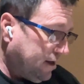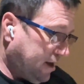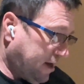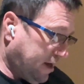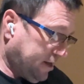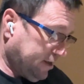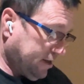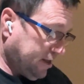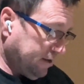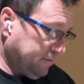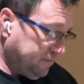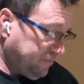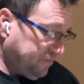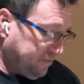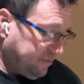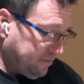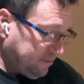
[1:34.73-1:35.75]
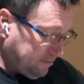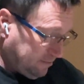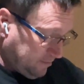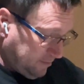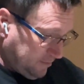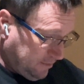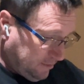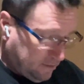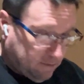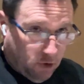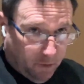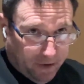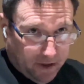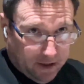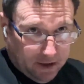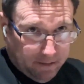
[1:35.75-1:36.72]
And I'm
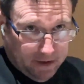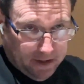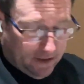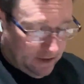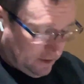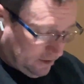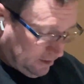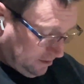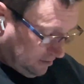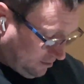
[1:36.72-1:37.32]
hoping it'll be nice and